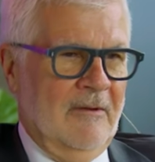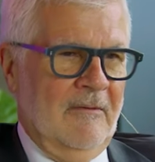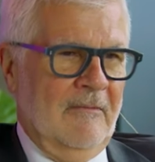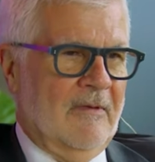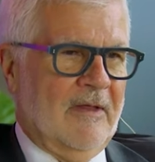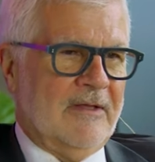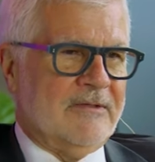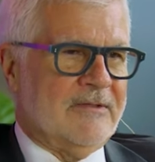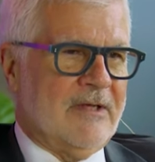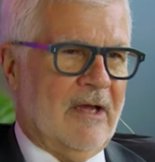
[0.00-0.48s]

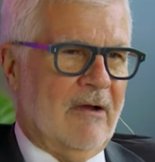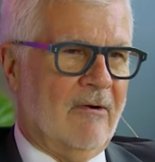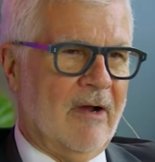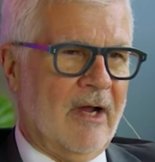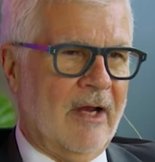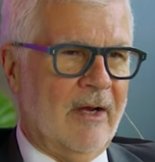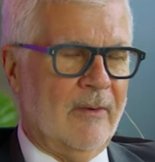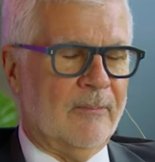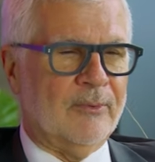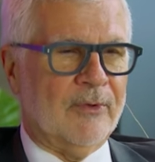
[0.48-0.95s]
that's how
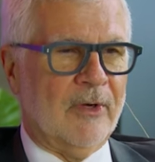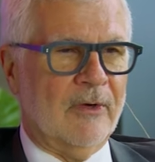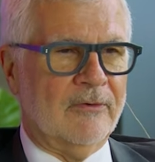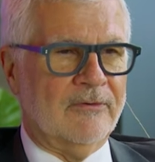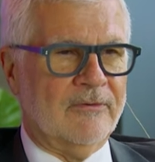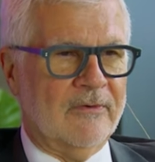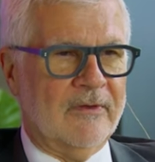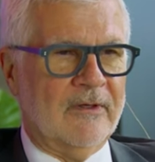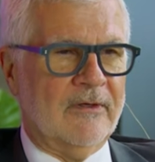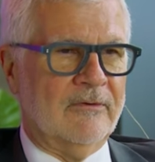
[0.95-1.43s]
I
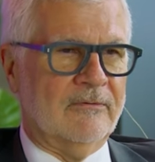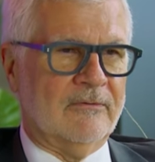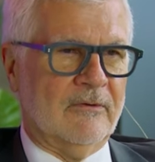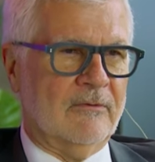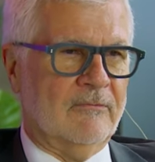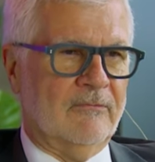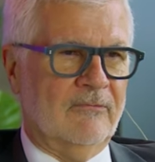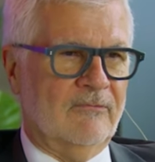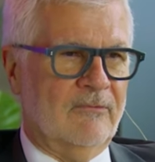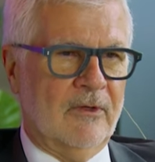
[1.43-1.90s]
approach these.
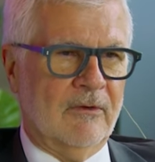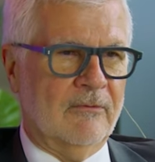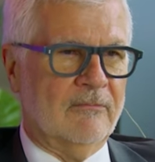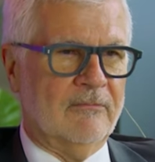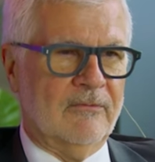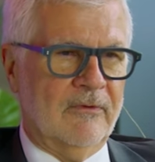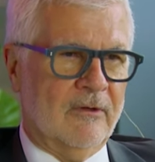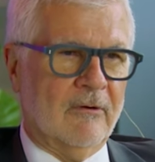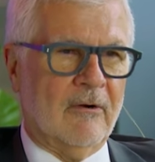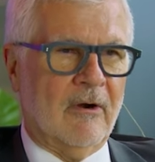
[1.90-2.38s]
You know,
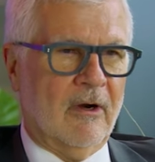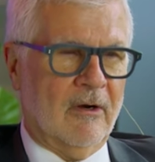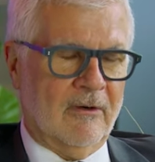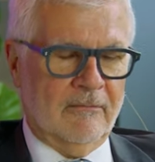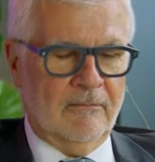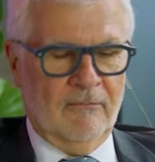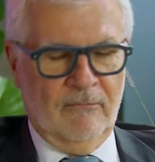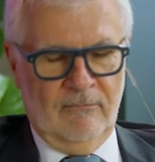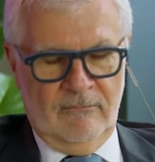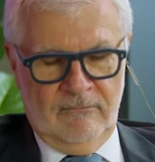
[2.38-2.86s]
there
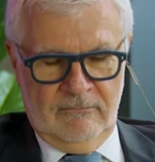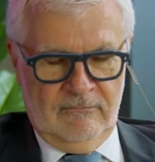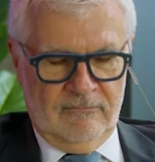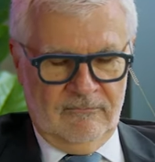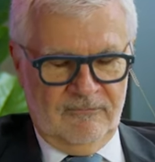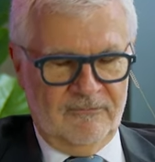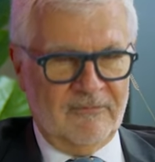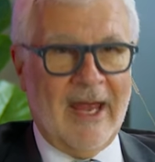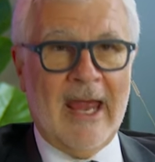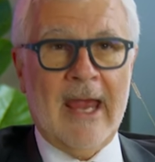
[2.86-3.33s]
are
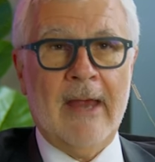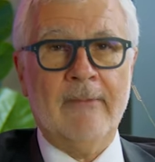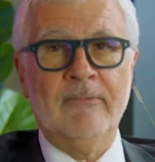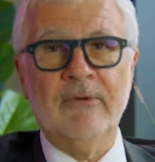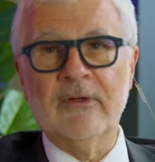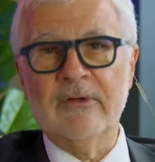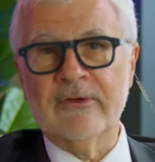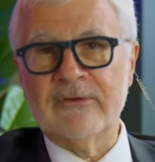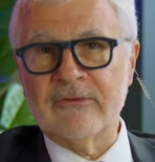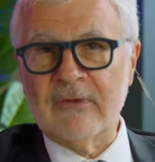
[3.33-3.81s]

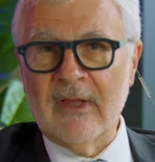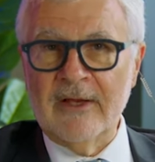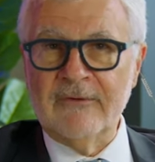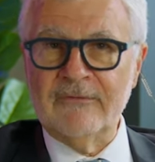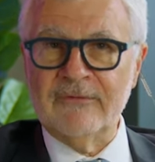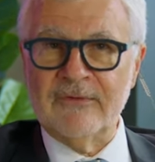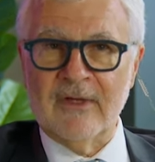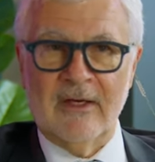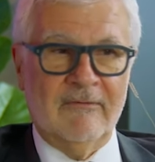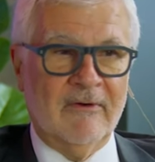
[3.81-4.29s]
fabulous
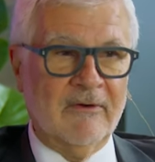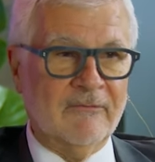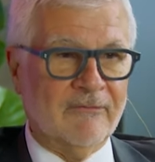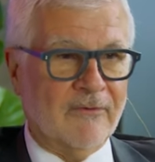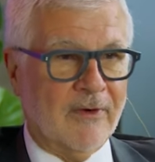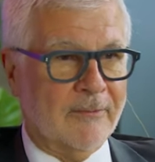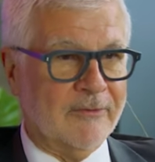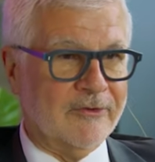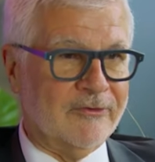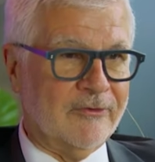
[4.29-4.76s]
life-saving
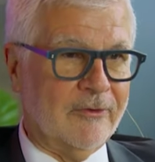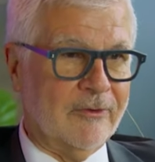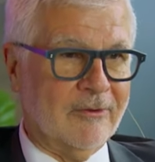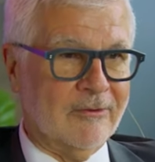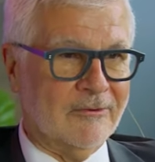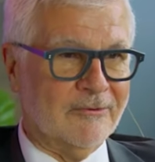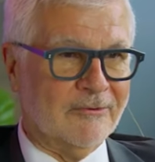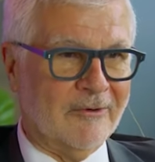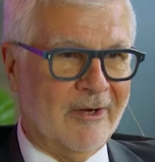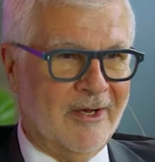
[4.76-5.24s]

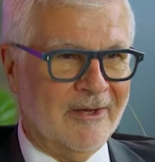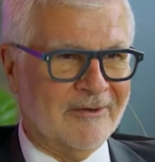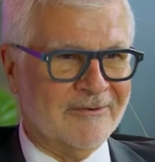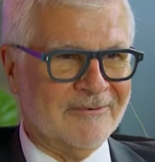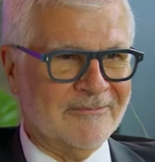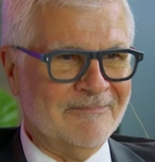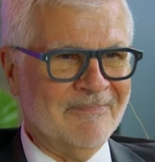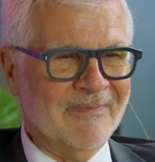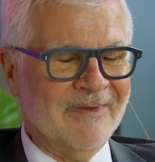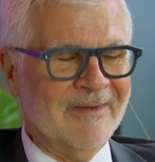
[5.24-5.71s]
pharmaceutical
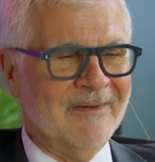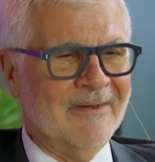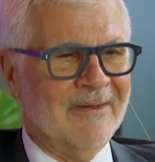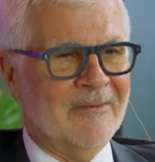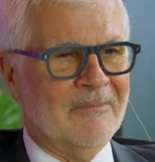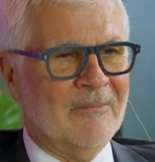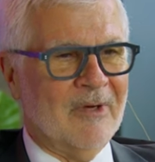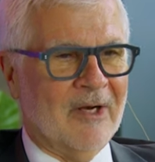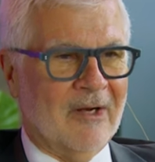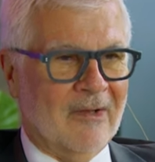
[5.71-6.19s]
drugs.
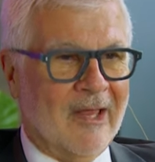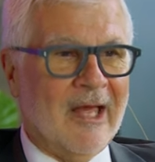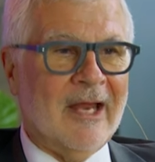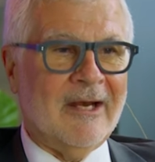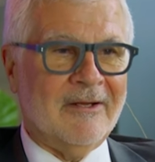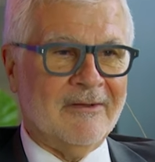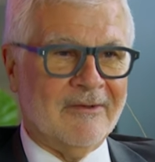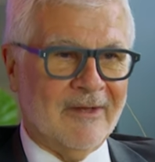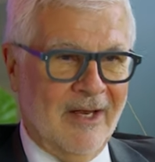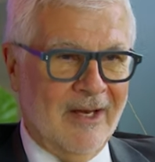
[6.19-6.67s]
But a
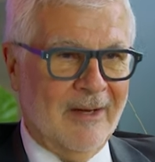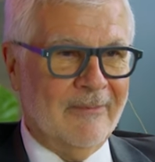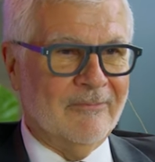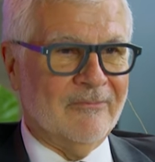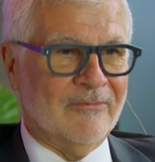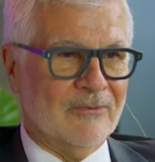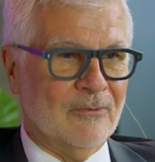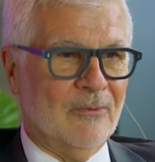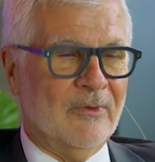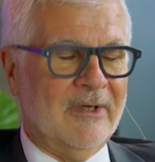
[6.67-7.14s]
lot of
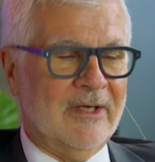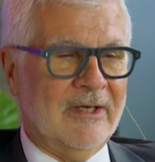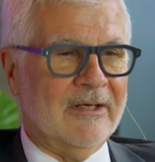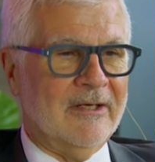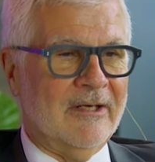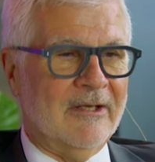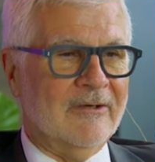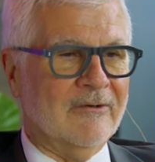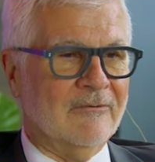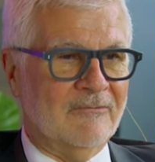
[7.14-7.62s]
times we
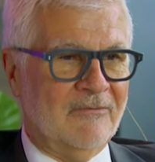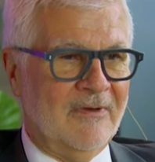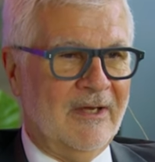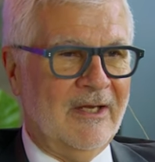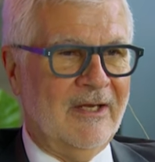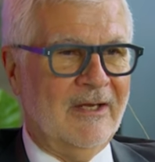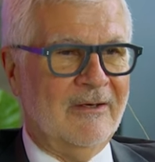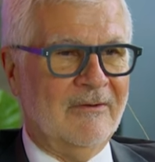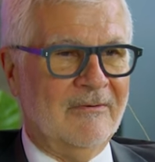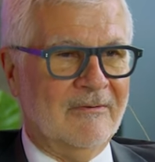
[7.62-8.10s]
can
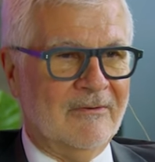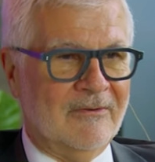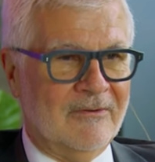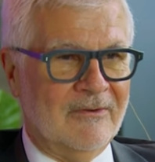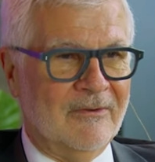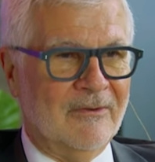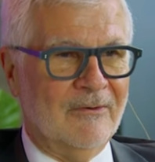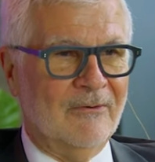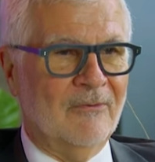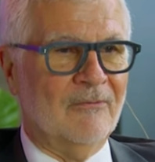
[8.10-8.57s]
intervene
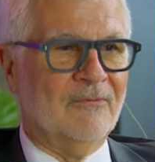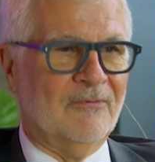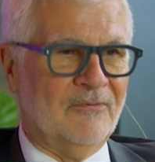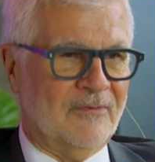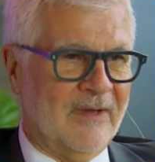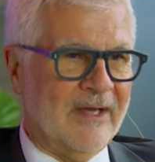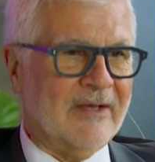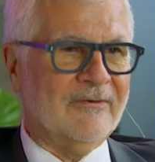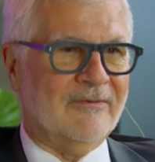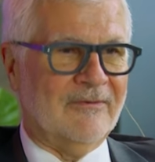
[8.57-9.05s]
to
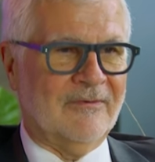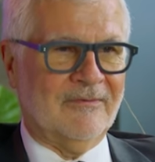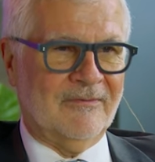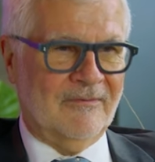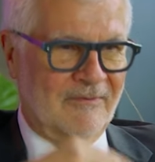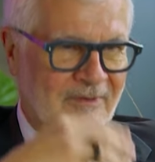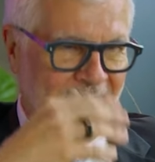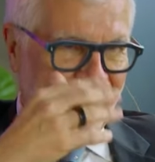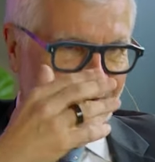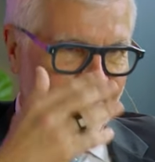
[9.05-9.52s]
fix
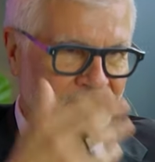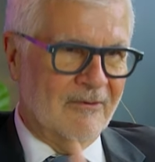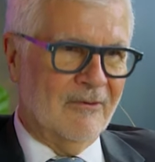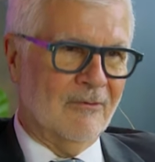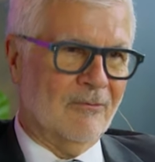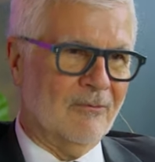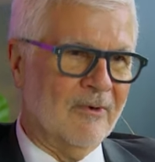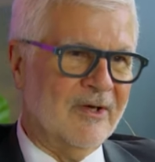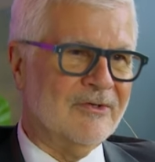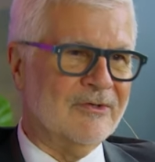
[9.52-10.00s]
the
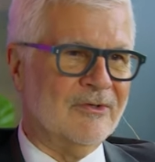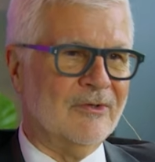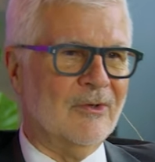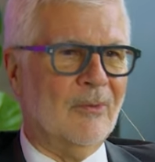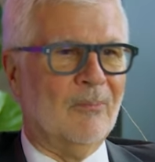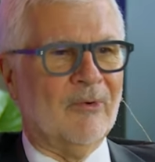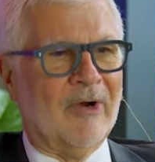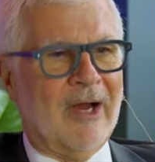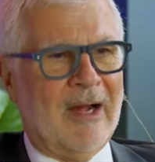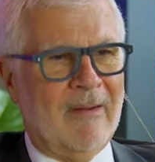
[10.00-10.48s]

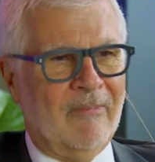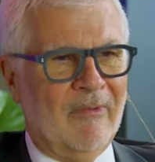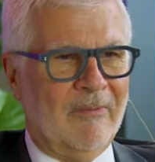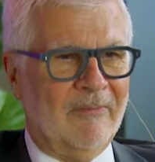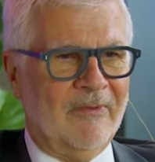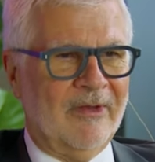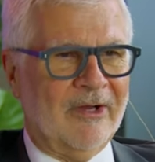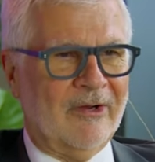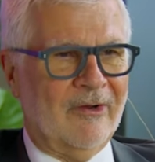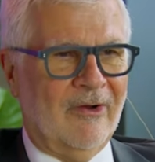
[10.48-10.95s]
original
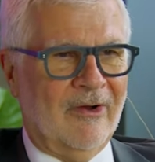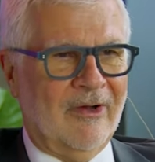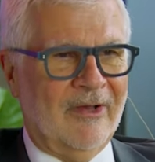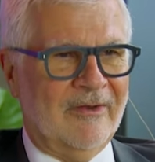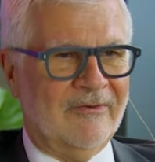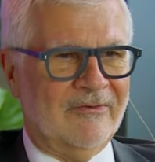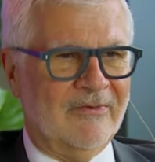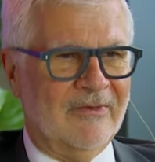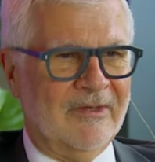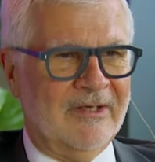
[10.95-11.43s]
problem that
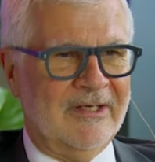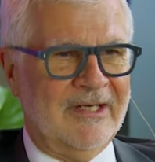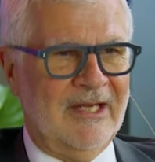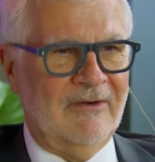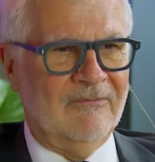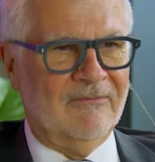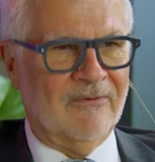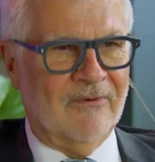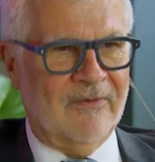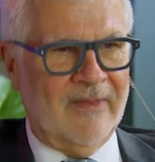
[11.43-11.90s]
caused the need for